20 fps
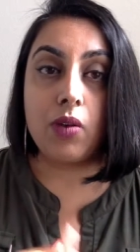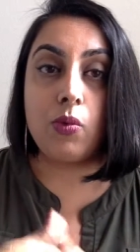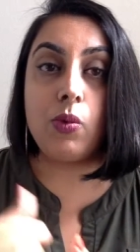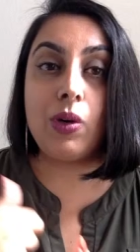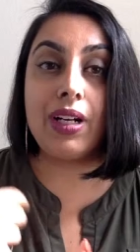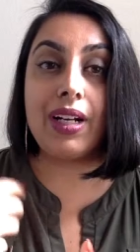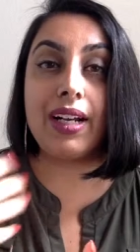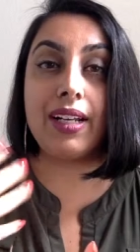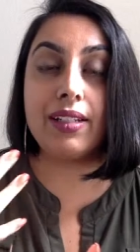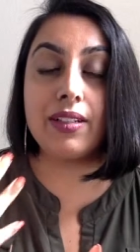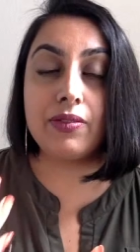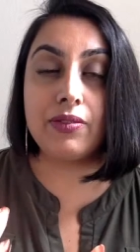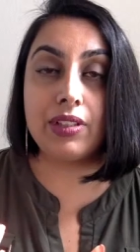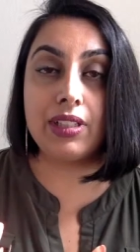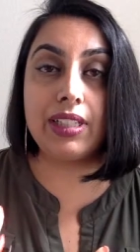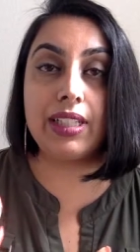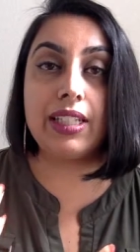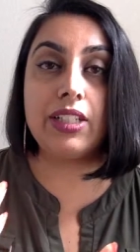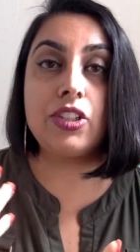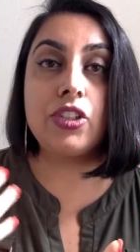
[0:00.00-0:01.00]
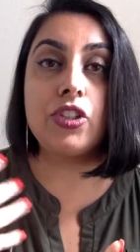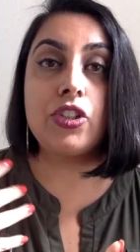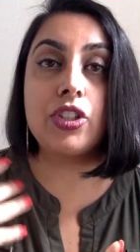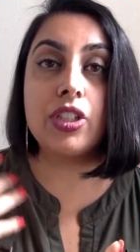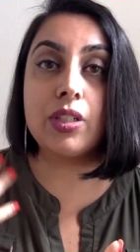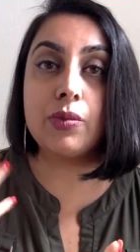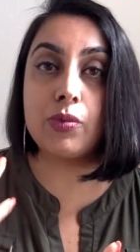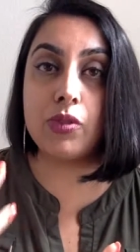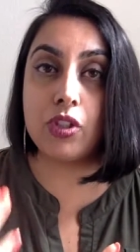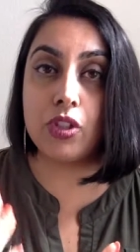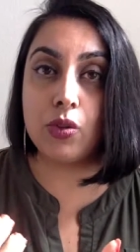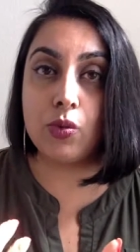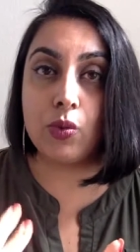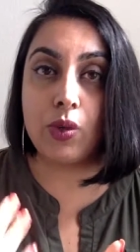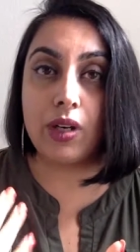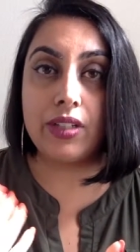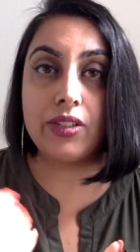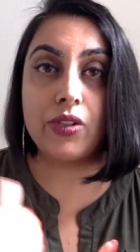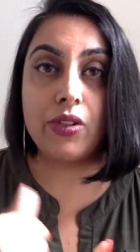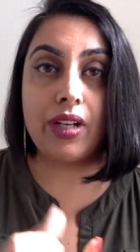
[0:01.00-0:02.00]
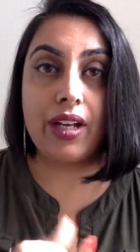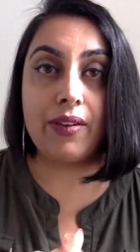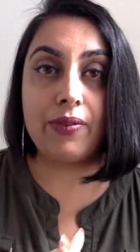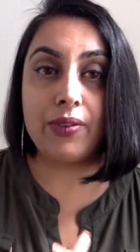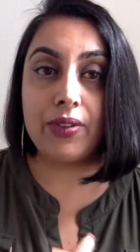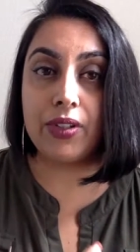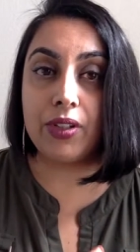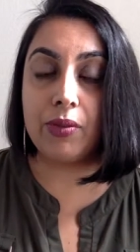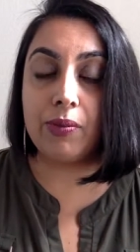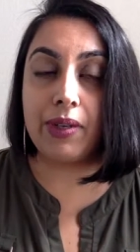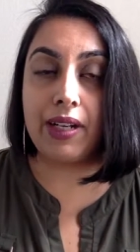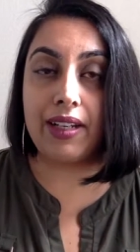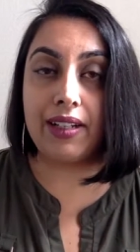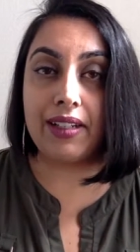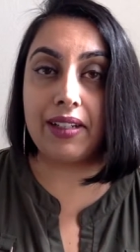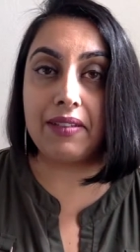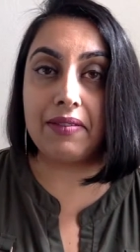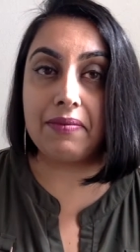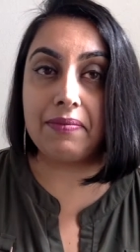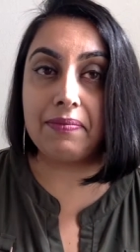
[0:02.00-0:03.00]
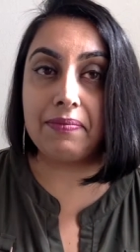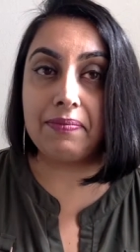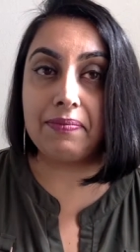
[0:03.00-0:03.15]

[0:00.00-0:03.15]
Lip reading: What kind of relationship do you want to have with your body?